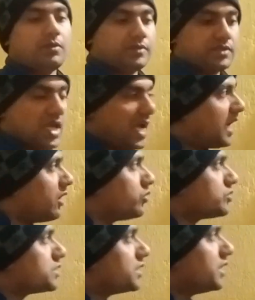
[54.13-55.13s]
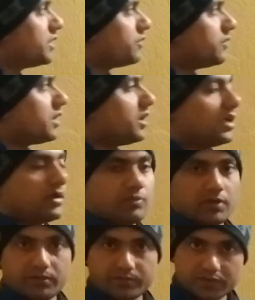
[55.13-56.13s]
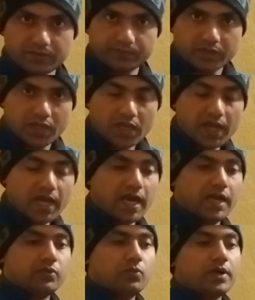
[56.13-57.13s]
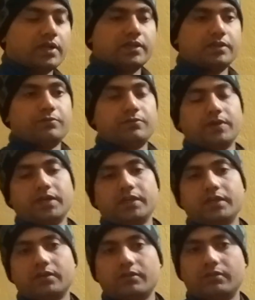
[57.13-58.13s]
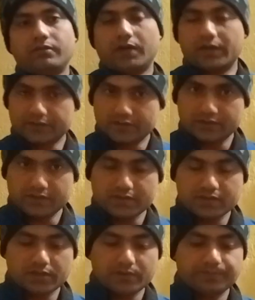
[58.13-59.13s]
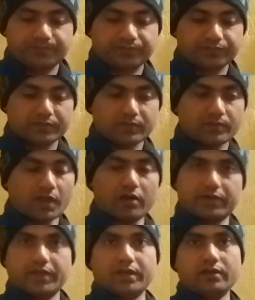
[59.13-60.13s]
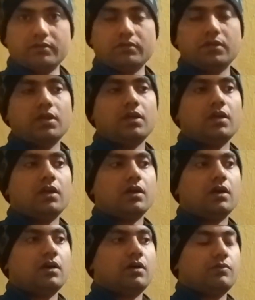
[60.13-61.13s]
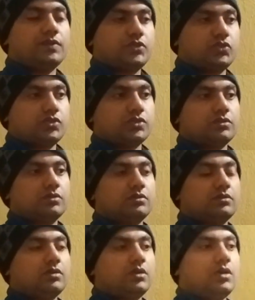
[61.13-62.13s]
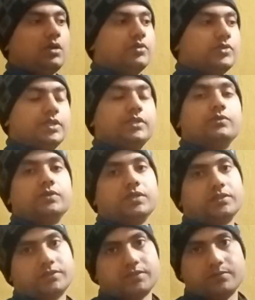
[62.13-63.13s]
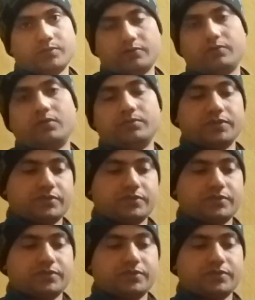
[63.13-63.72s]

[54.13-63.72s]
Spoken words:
means how trade union developed and what are different functions are there which trade unions perform.